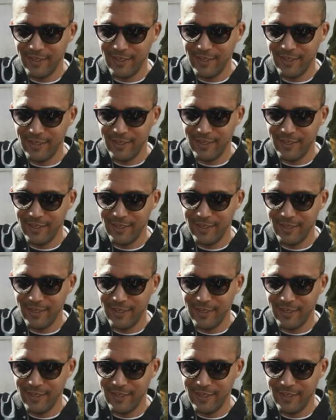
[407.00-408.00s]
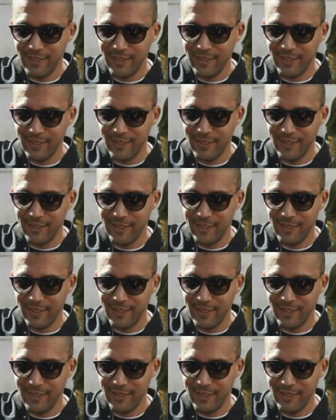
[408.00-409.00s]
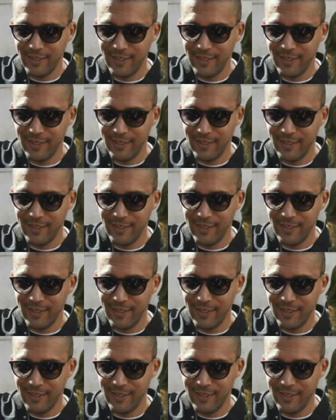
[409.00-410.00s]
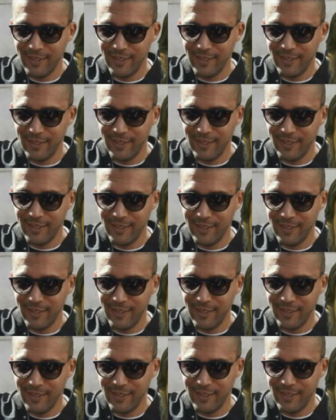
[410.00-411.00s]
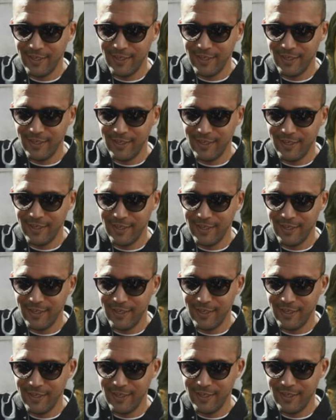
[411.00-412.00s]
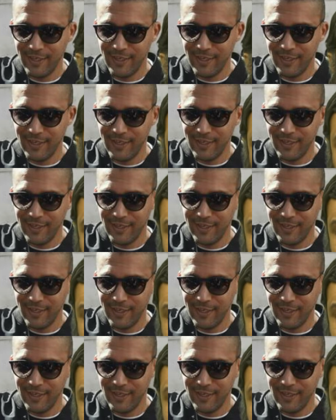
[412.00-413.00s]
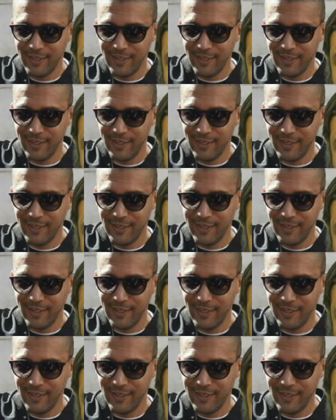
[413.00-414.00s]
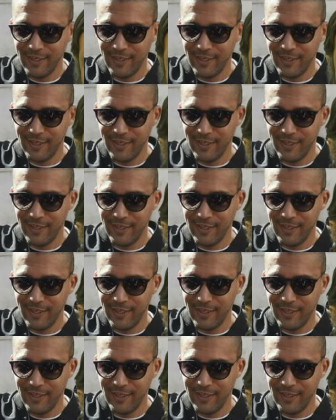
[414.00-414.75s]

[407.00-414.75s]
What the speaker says: This person isn't speaking.